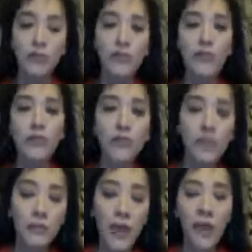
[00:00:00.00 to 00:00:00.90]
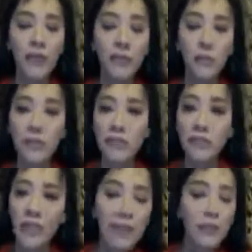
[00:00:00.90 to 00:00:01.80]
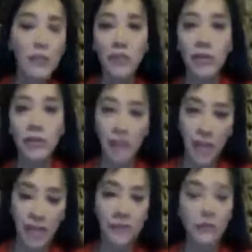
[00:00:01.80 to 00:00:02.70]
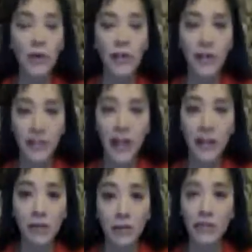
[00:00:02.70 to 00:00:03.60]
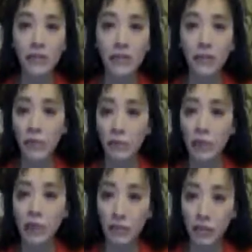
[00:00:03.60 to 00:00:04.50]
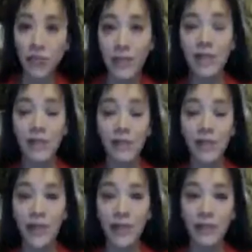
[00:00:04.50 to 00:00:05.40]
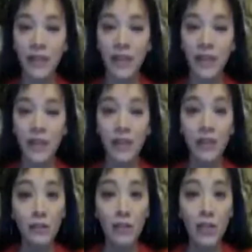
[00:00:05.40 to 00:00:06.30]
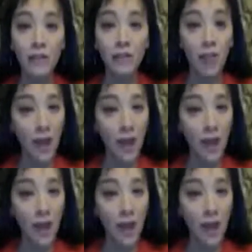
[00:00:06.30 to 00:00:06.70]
So if you do the math on what's available in Chinese market now versus what really should be legal ivory, you're looking at